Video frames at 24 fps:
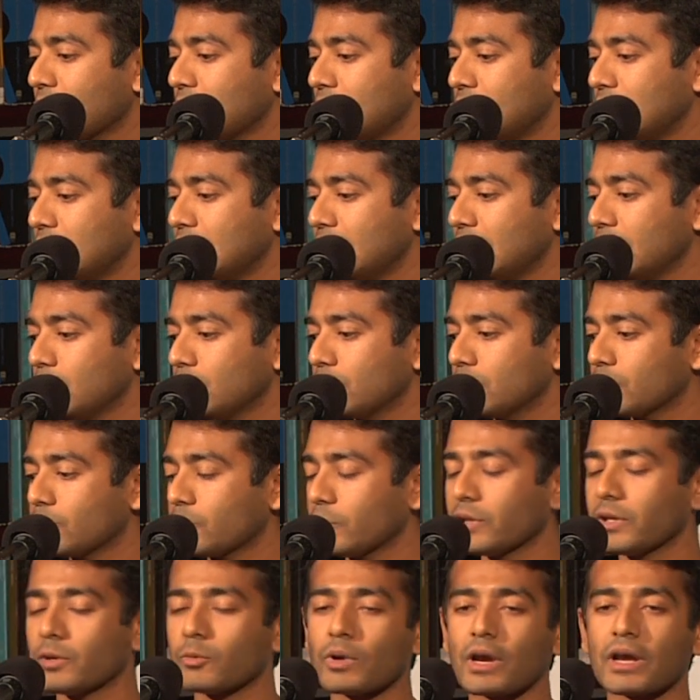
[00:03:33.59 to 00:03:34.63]
he
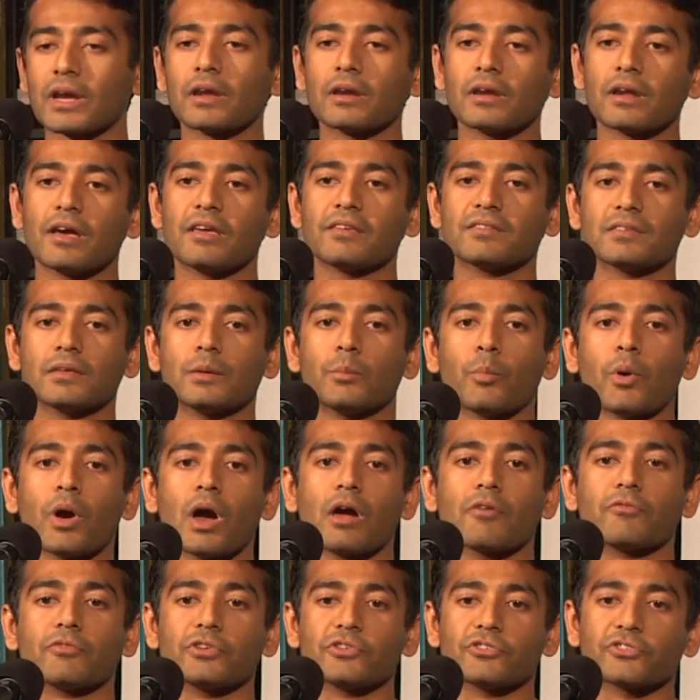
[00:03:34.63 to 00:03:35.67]
really recognized the
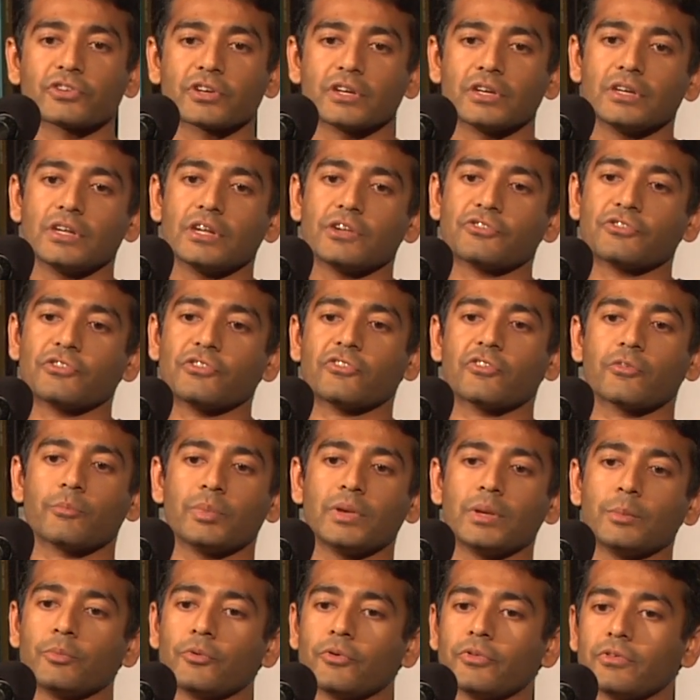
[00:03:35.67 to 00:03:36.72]
impoverished conditions of
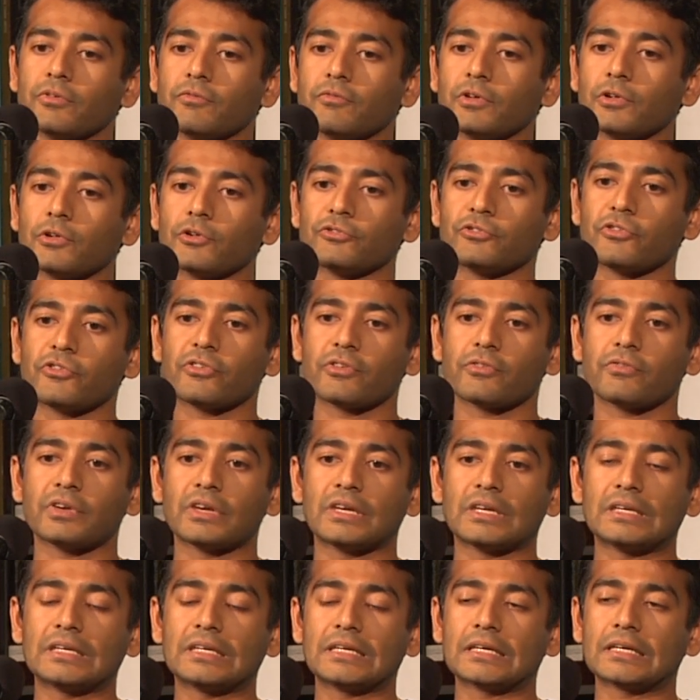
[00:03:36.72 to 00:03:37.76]
people in the villages of
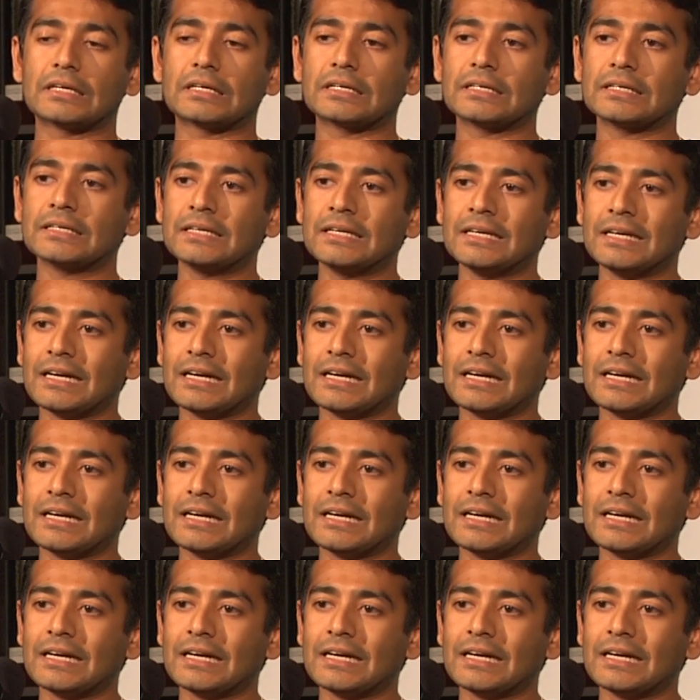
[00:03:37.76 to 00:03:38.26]
India.